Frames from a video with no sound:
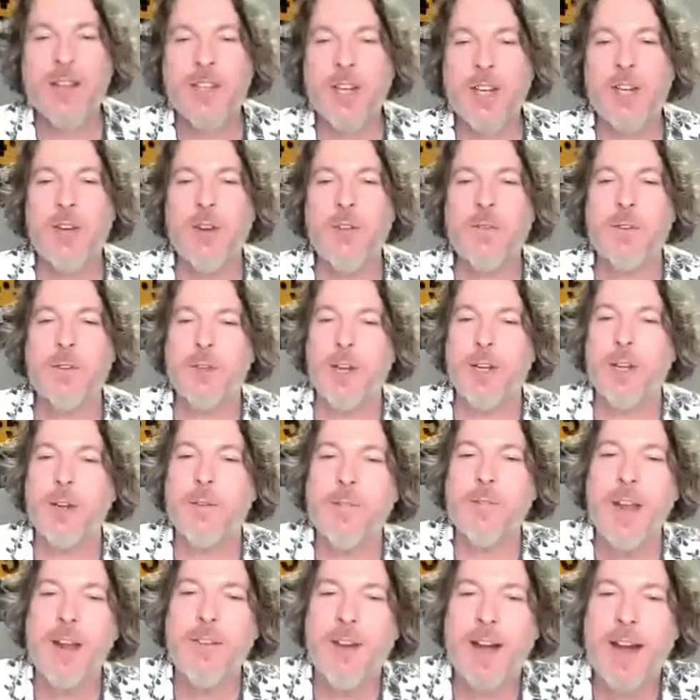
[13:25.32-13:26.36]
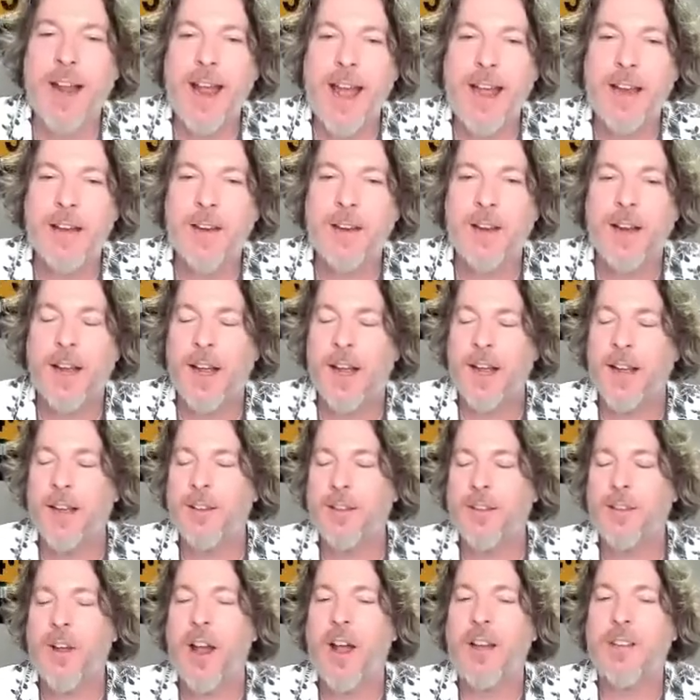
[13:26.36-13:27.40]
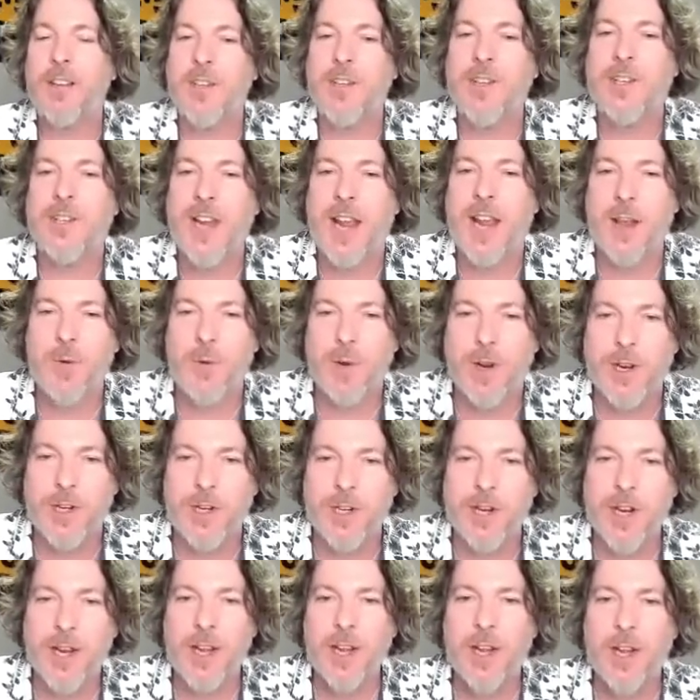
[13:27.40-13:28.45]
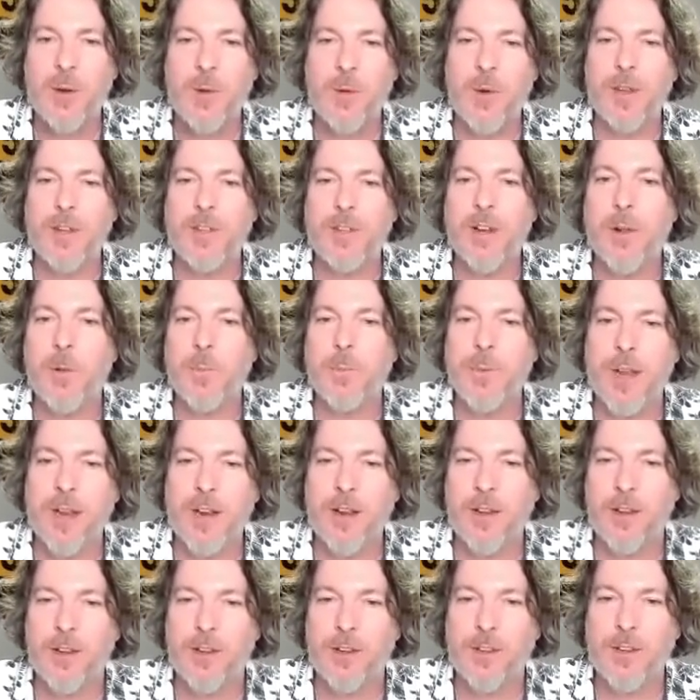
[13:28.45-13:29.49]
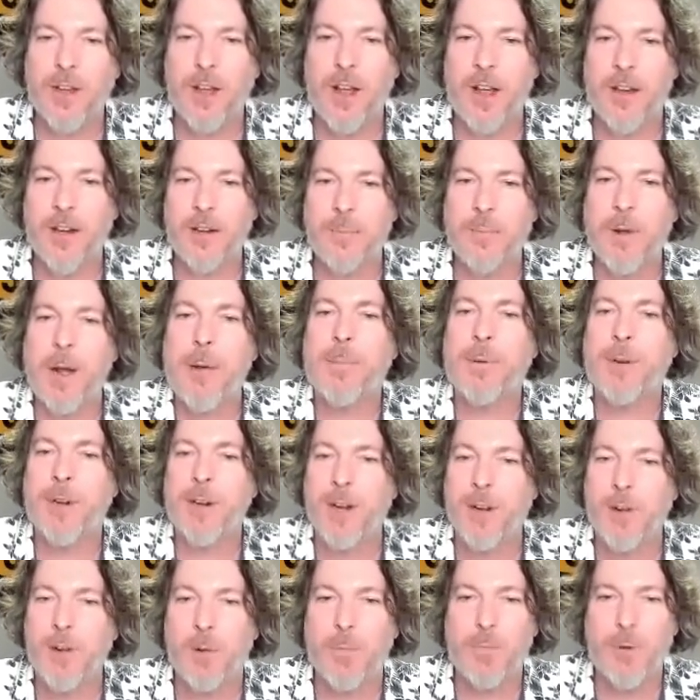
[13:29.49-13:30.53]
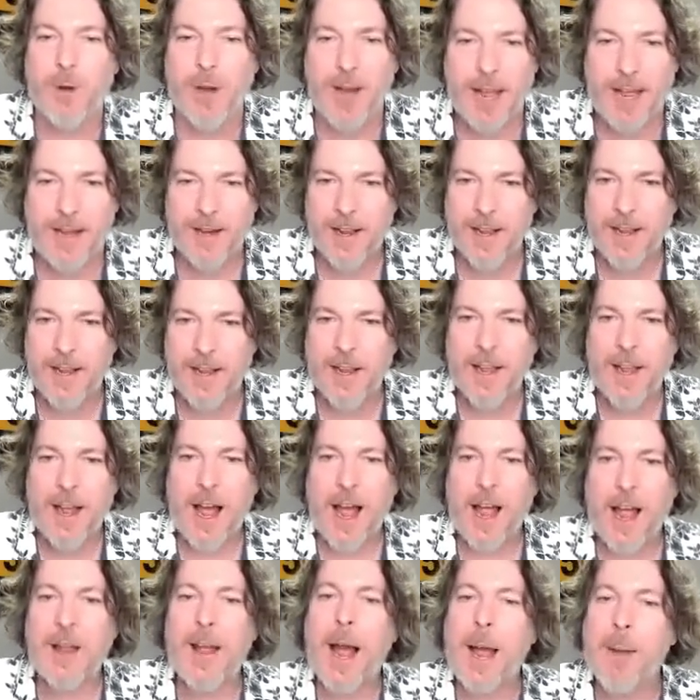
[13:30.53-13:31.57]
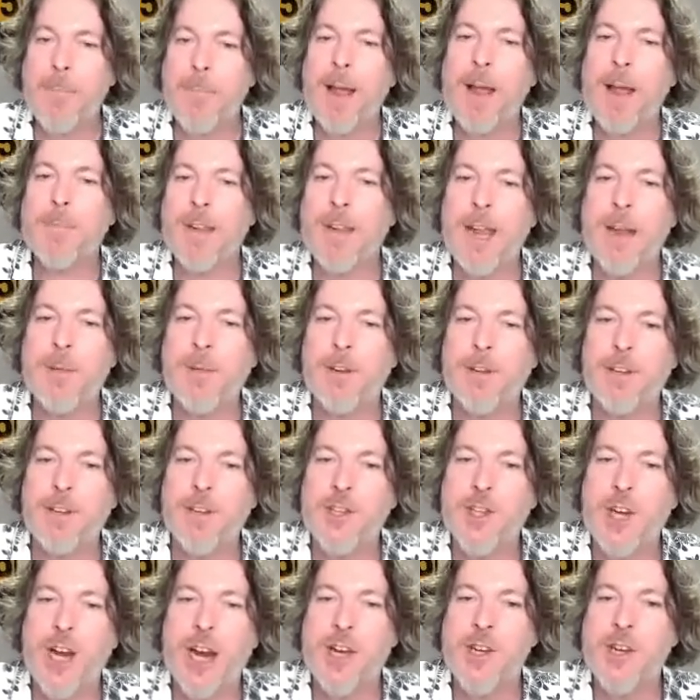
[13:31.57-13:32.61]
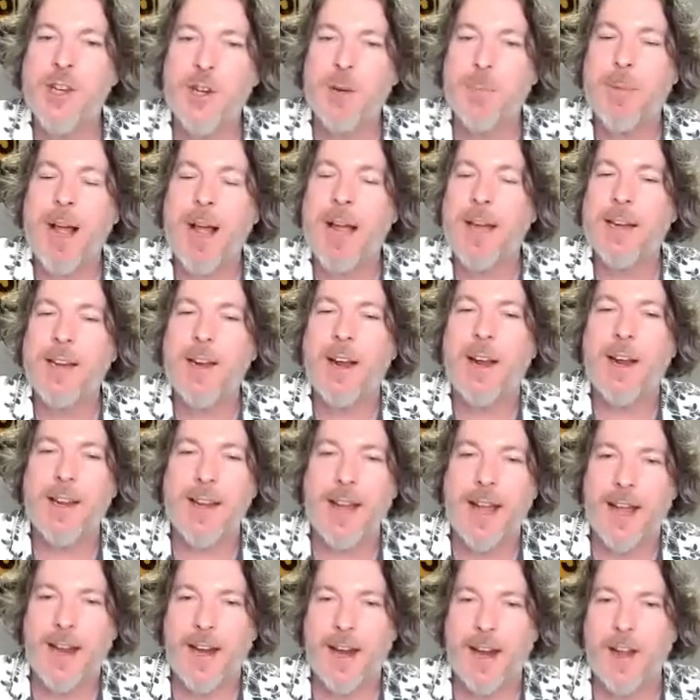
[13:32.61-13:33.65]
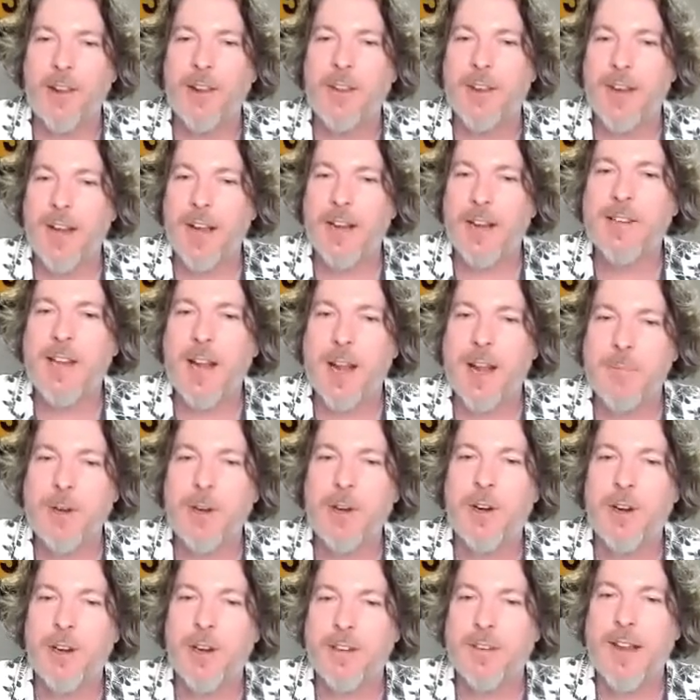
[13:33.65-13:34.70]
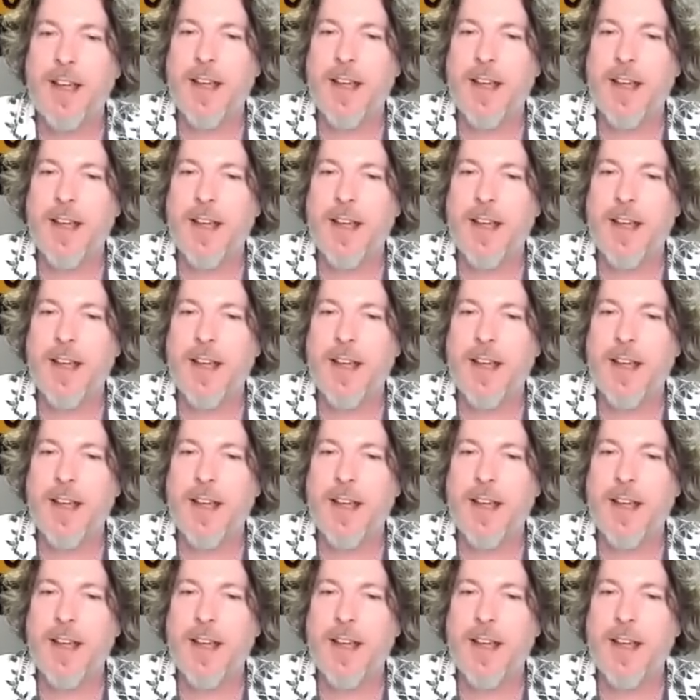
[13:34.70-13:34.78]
so you've never had a sausage sandwich with dill pickles on pumpernickel bread. I might be able to change your mind on that. The next time you're in